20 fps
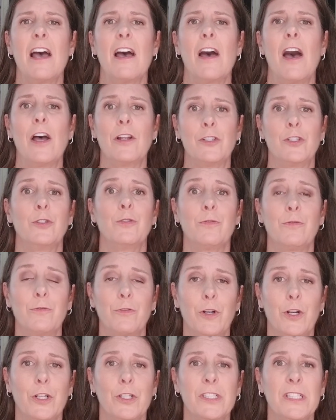on June
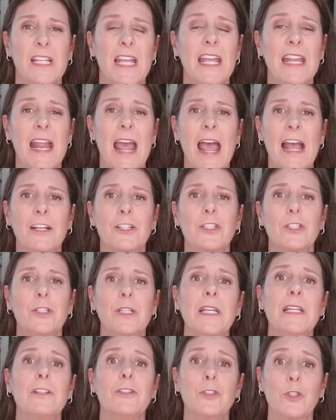1st, it
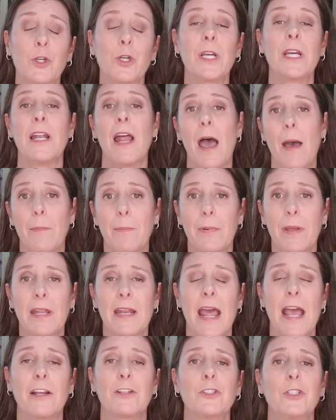actually took it up. It
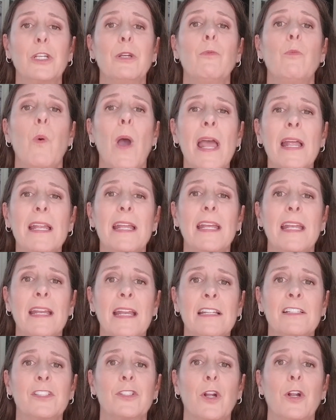actually went in
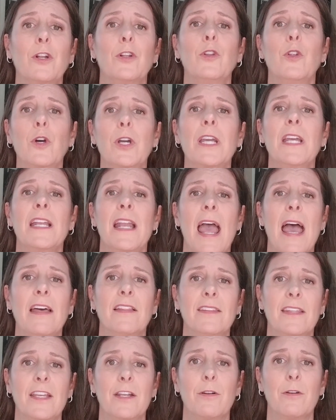and started looking
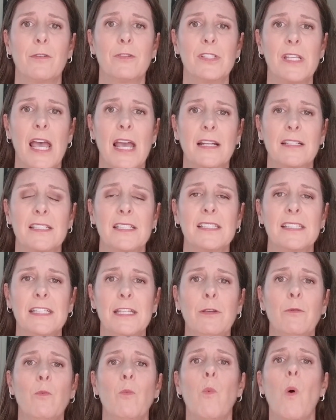at the HEROES Act to
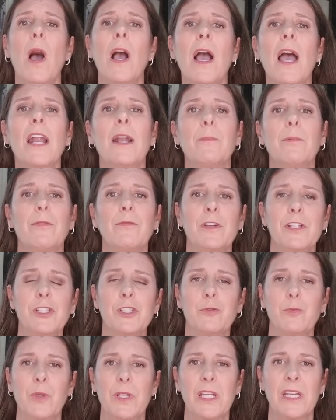see what kind of
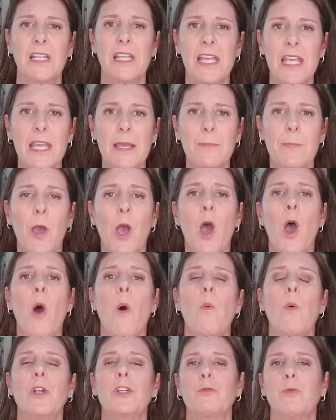provisions we can keep,
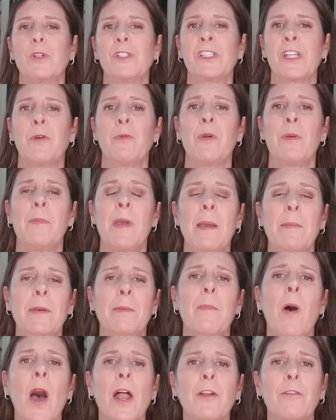which ones can we maybe
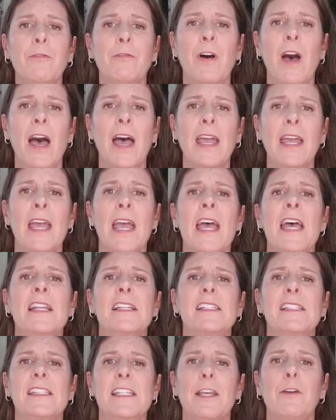modify,
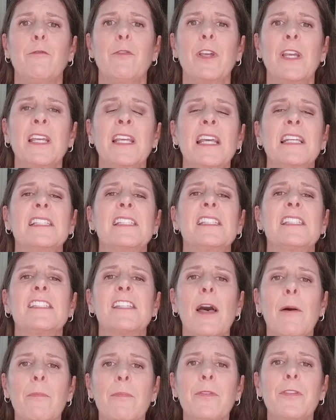to see if we can get
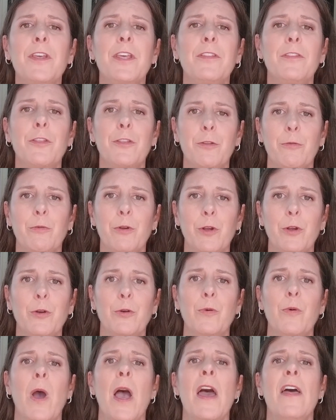something
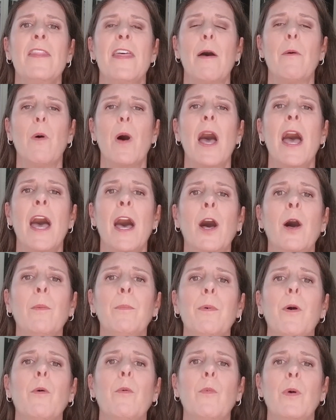through that will
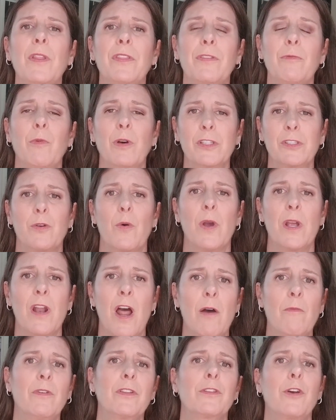help with what's going
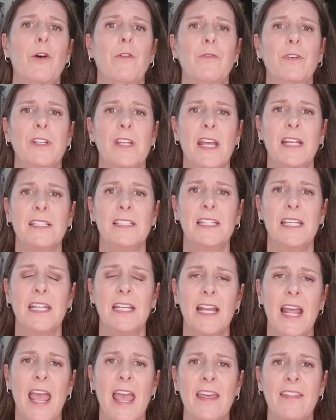on with
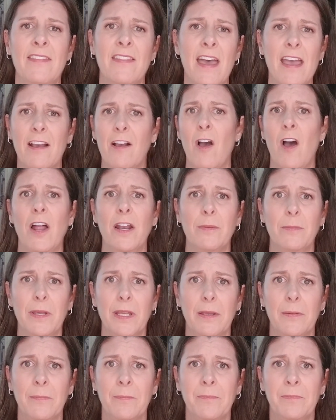COVID-19 and the
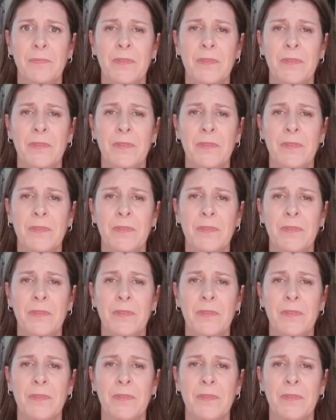economy.